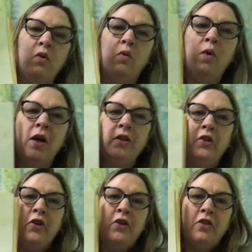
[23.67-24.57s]

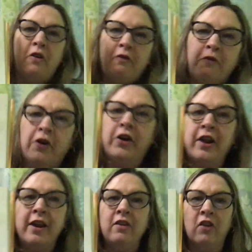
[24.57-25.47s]
Walter the
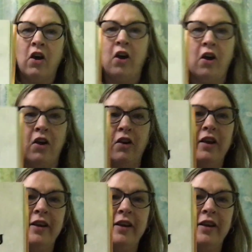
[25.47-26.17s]
Farting Dog.